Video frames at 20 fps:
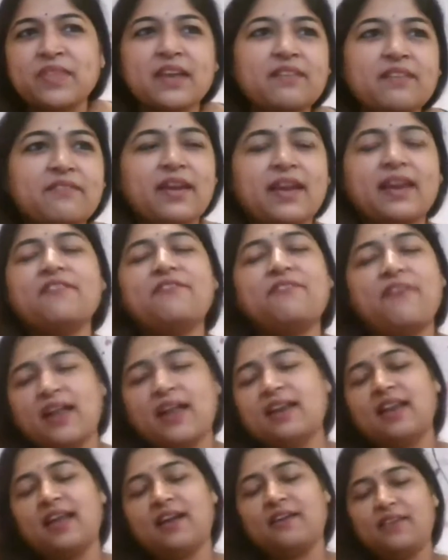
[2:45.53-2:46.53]
very
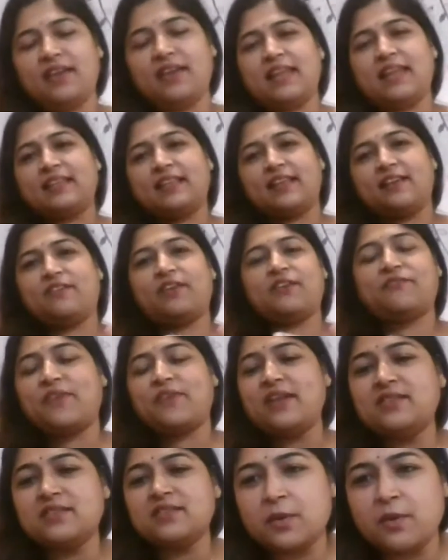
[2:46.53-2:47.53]
fun loving, like there were
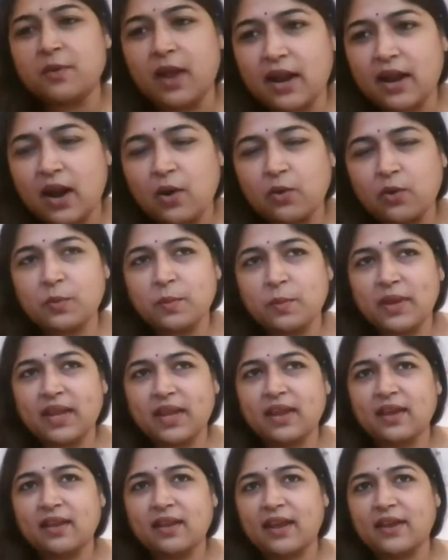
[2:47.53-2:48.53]
friends around
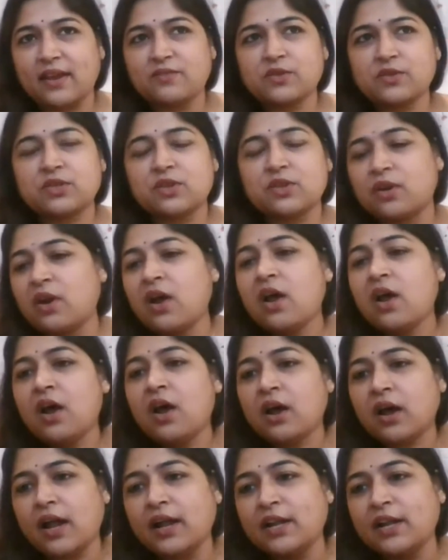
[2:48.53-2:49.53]
me, and I was
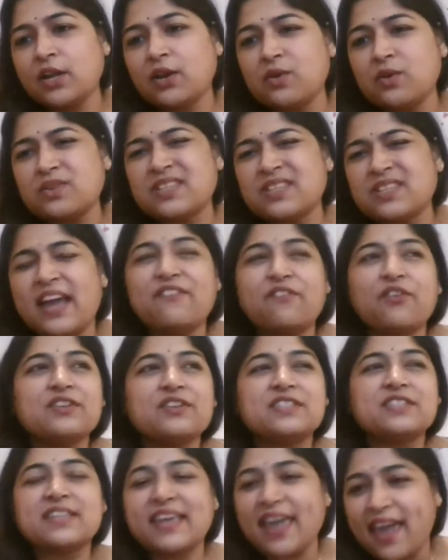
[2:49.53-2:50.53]
continuously, I
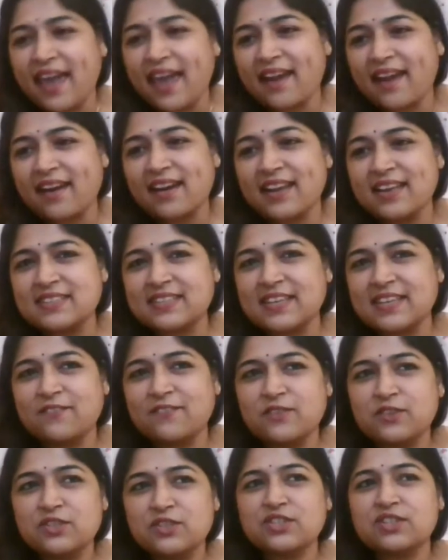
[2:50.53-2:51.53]
was careless, I
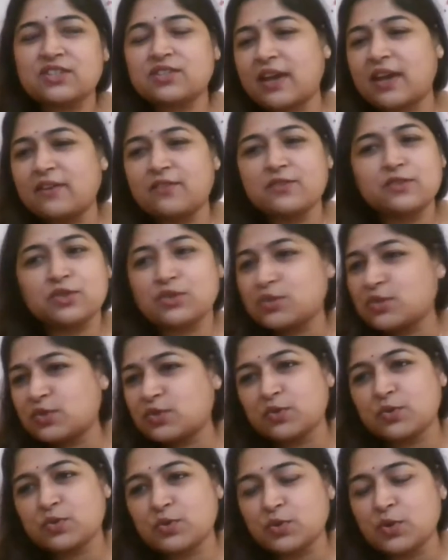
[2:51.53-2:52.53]
was just
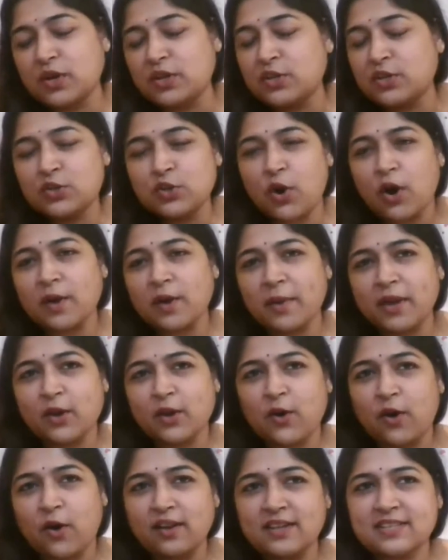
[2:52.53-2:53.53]
used to enjoy my
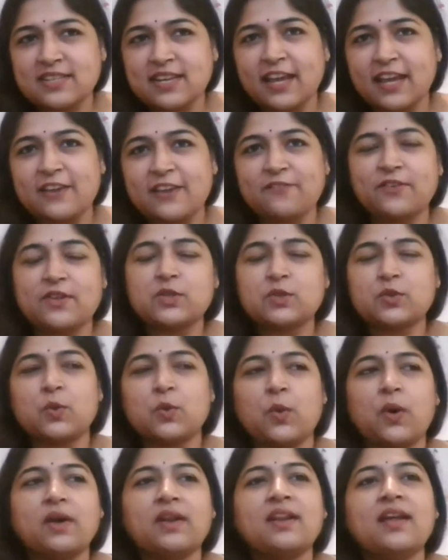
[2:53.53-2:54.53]
college life and
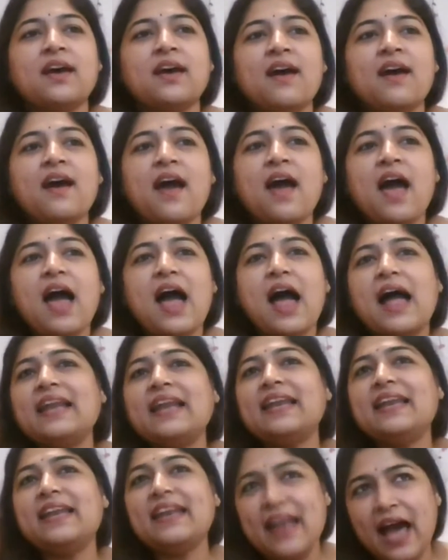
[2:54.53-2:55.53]
so on.
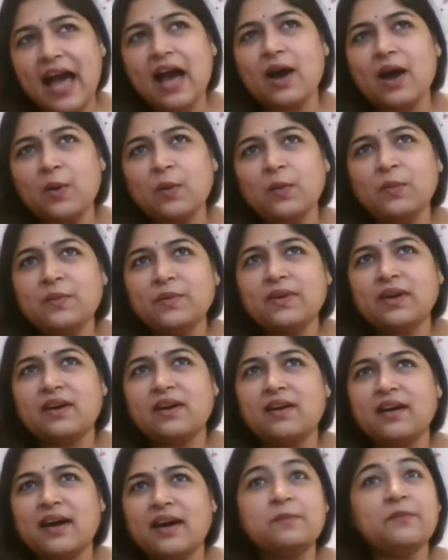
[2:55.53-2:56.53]
And now
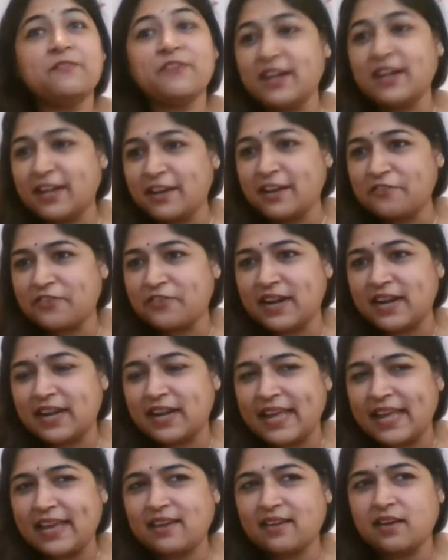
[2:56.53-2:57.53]
I'm very
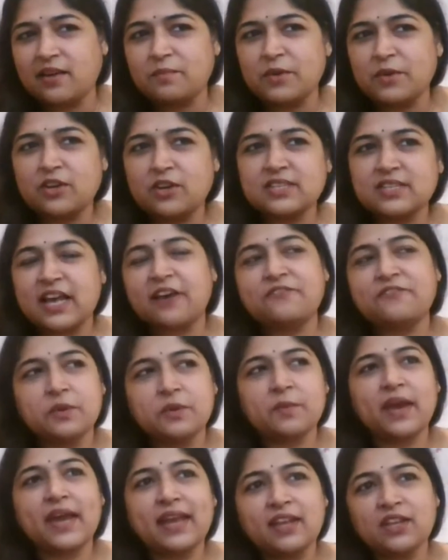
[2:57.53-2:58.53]
different, like because
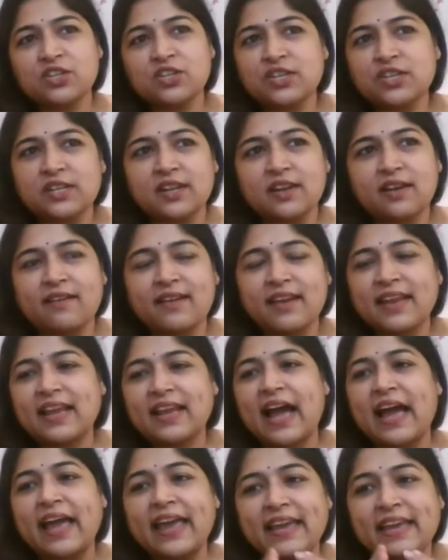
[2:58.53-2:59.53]
after my
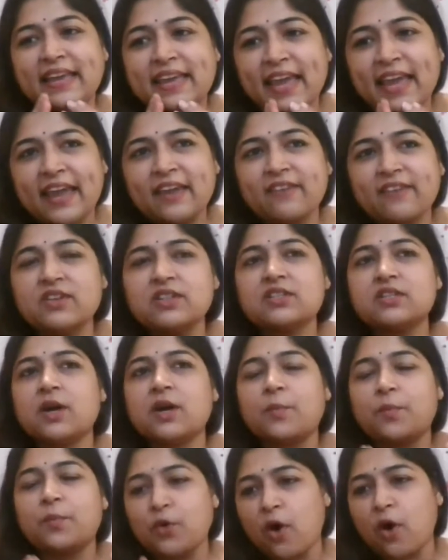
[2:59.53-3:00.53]
engineering I gave it
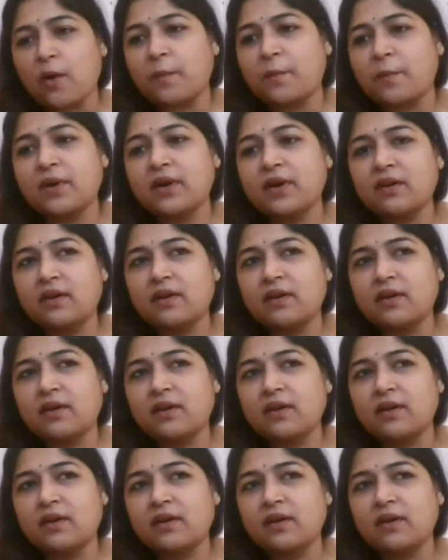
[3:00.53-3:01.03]
a proper